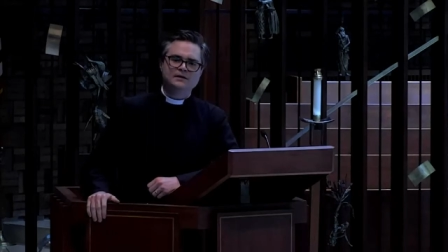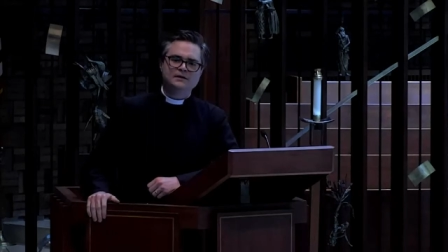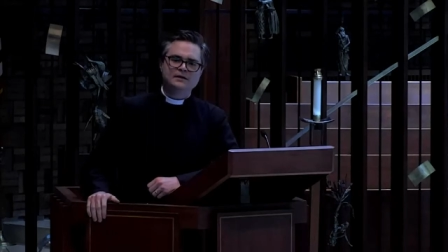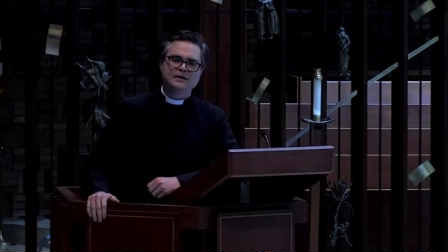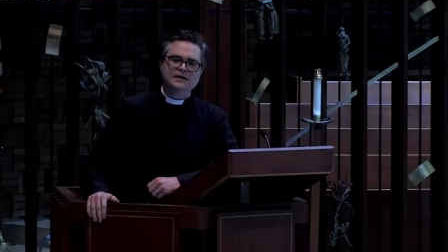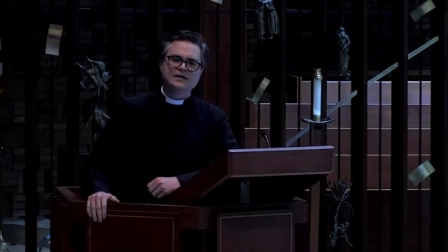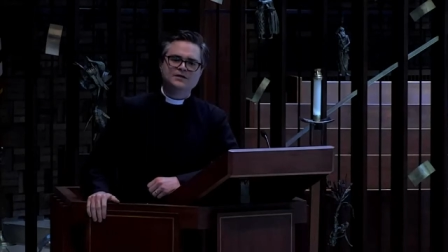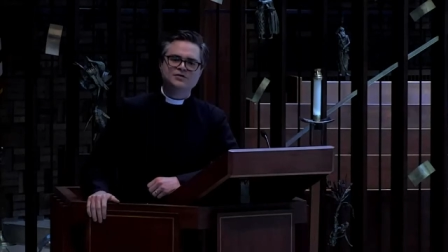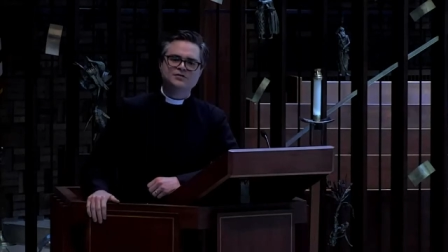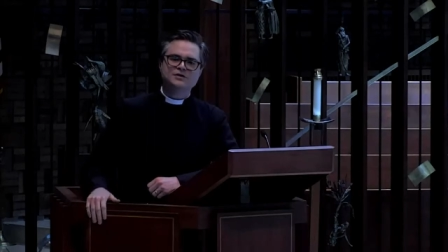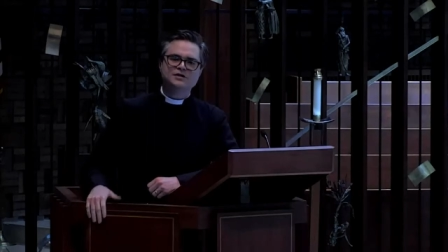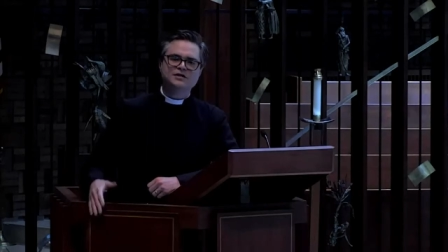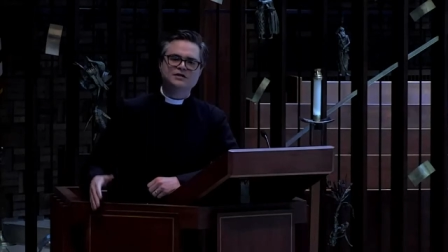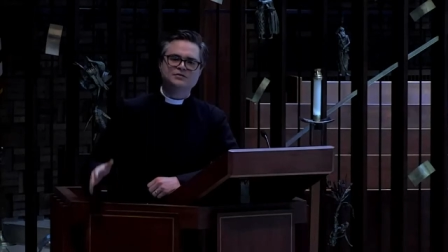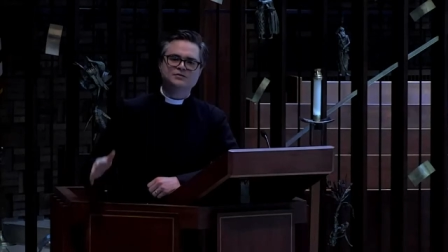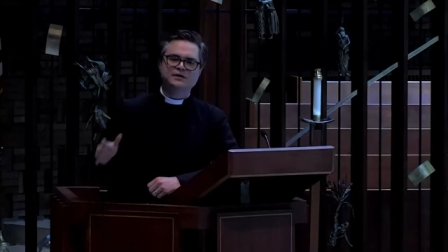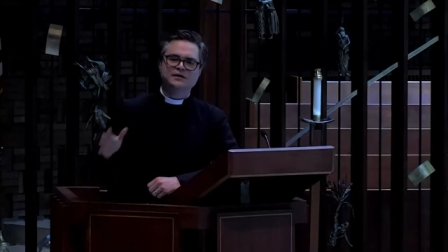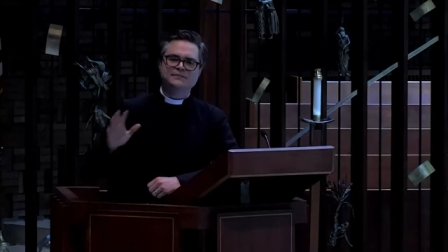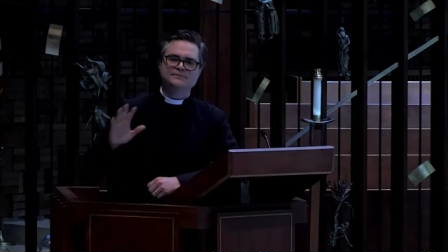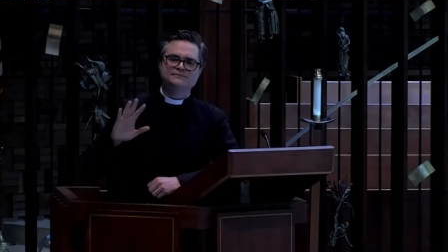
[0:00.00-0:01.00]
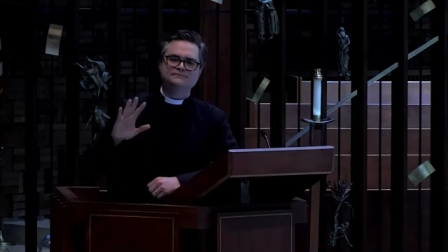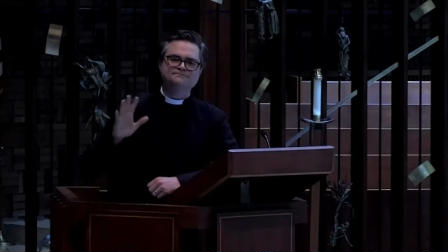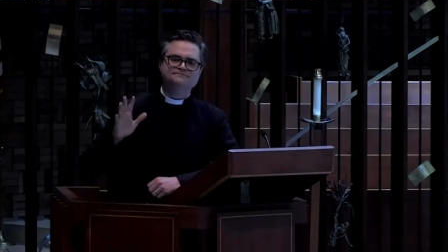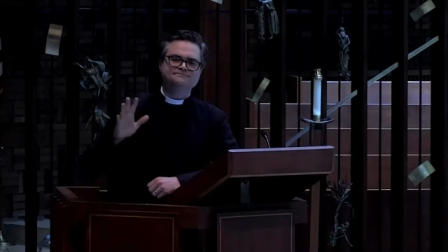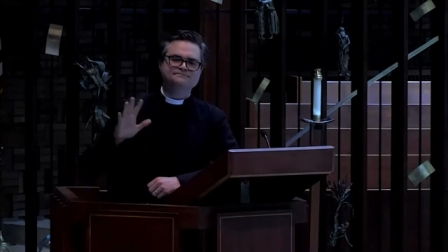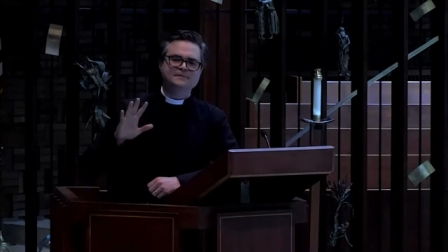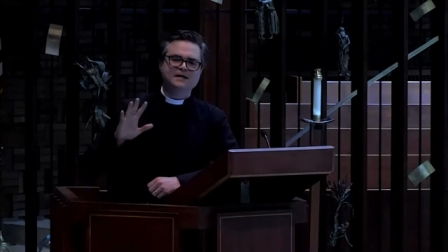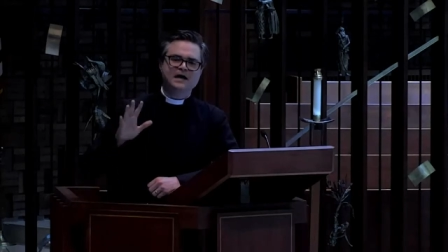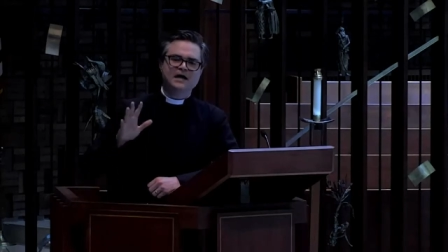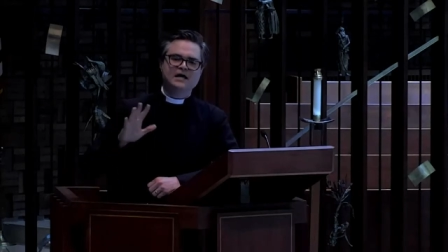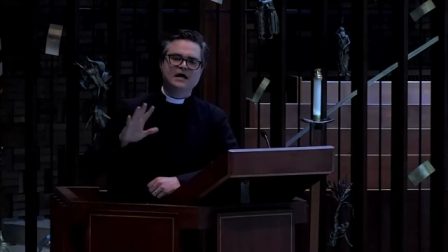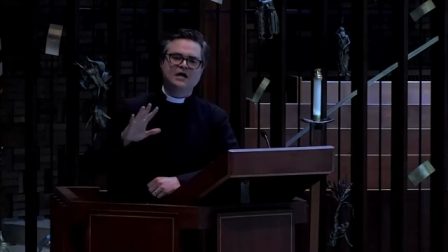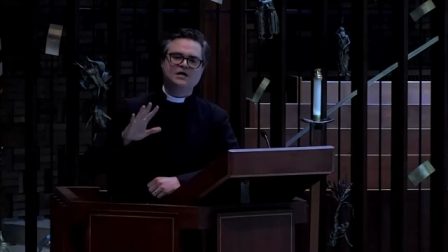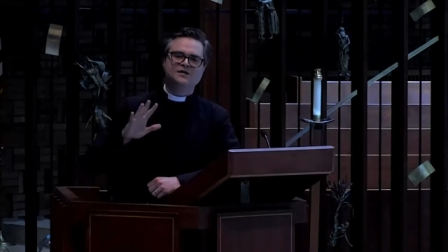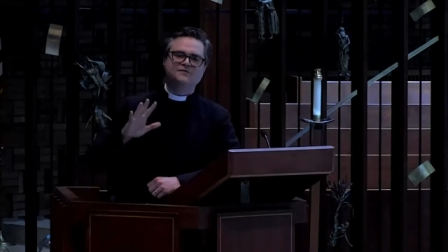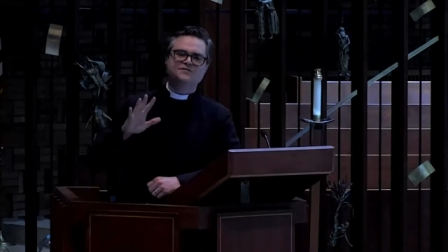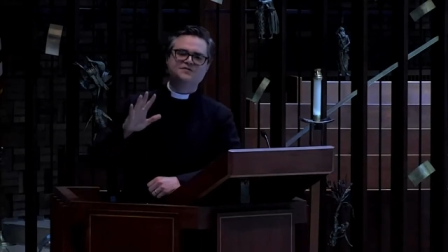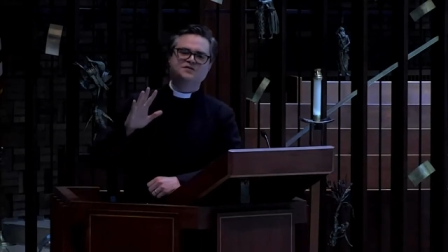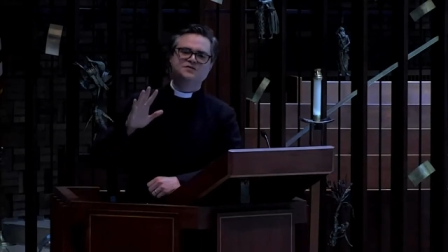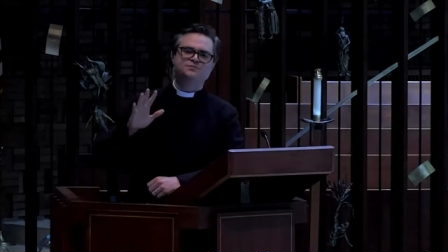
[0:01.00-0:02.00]
he entered into a kind
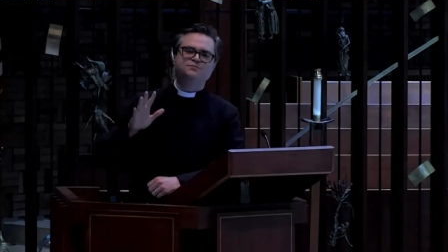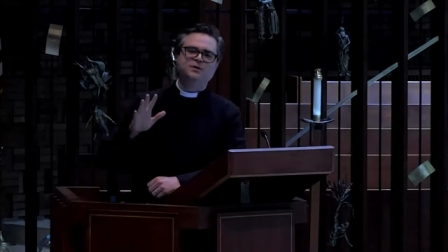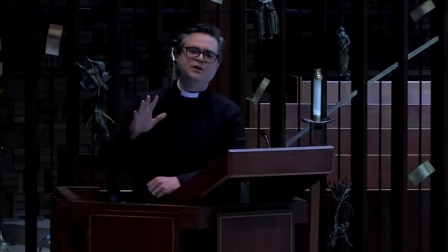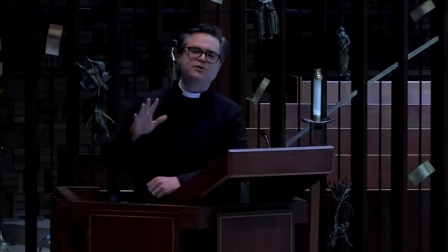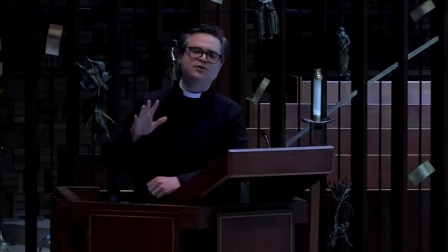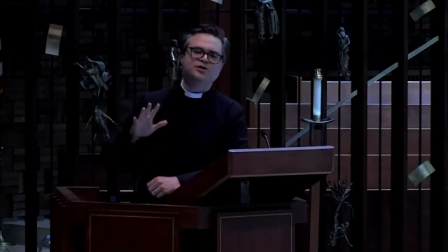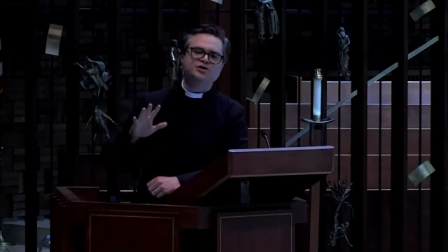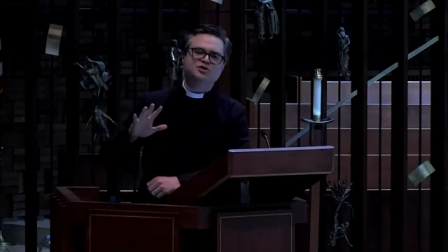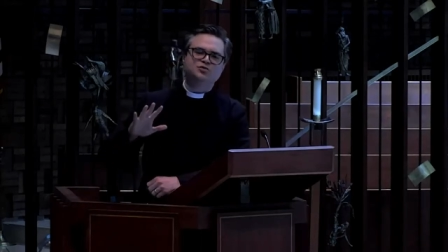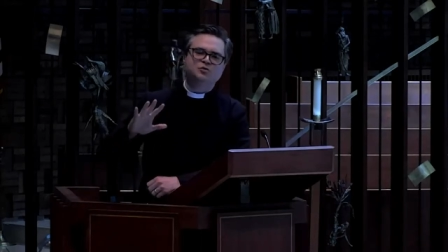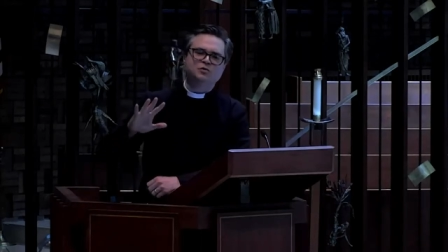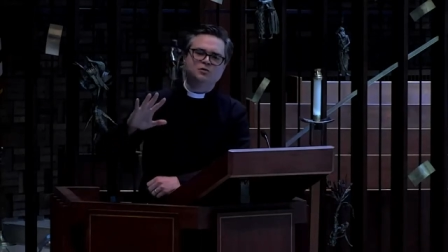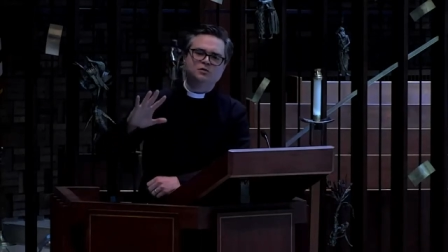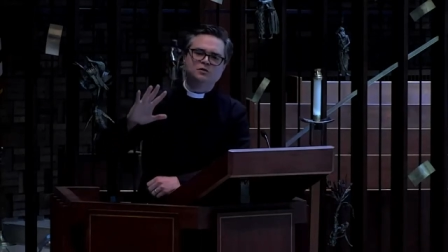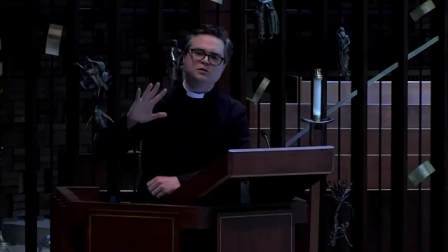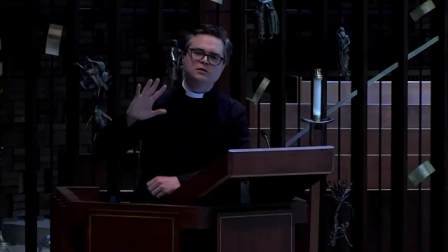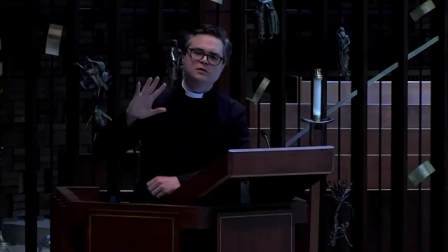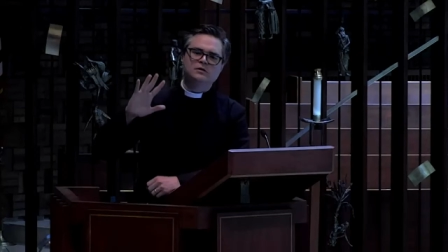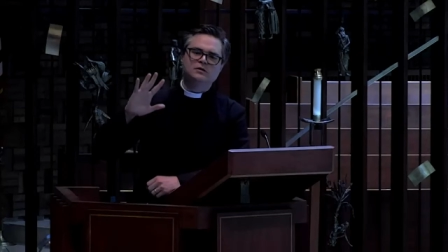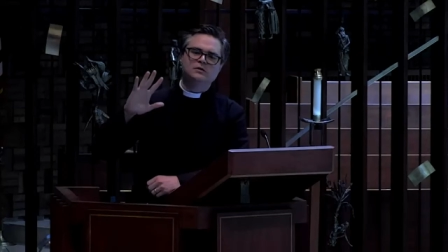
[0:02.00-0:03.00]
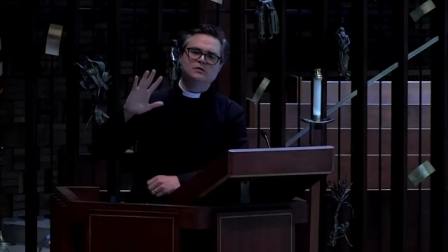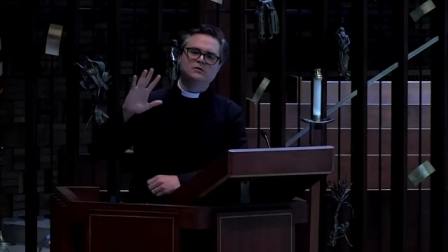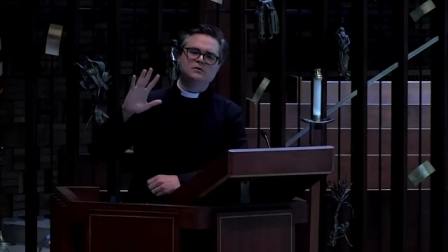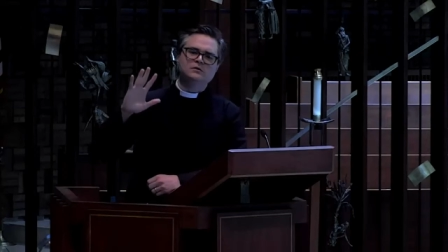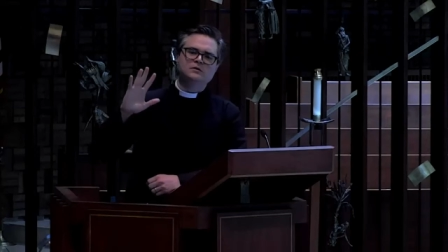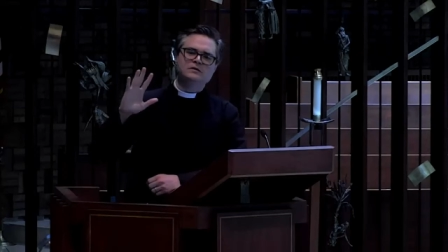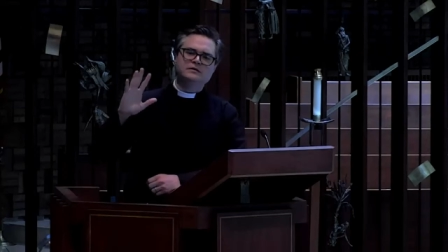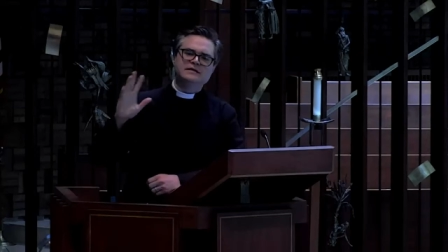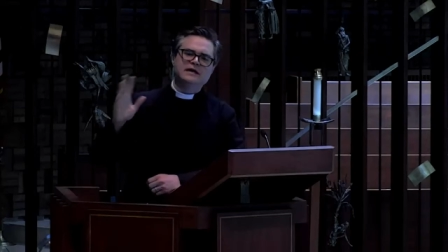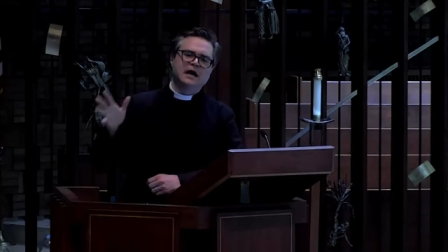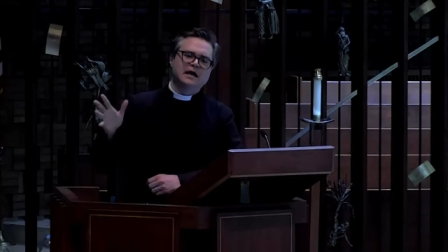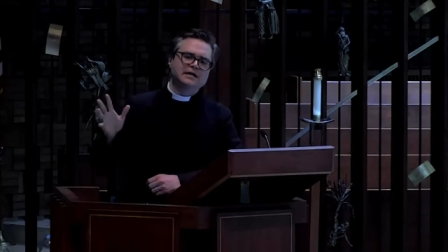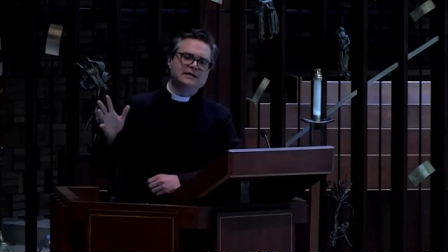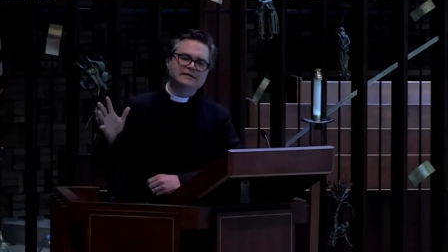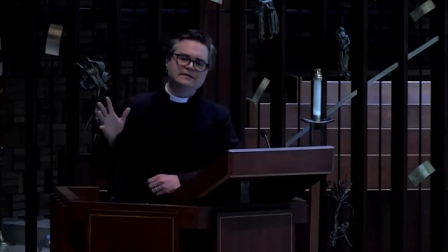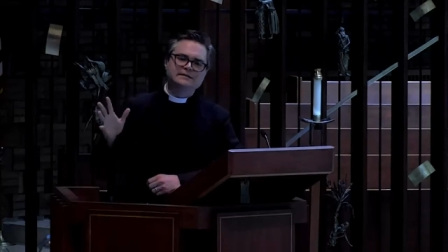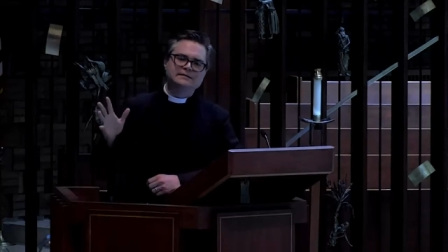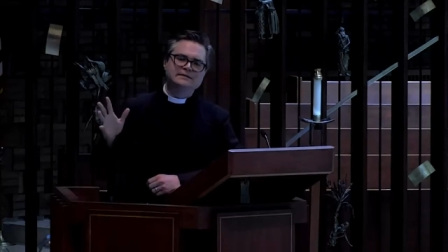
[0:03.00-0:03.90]
of spiritual night.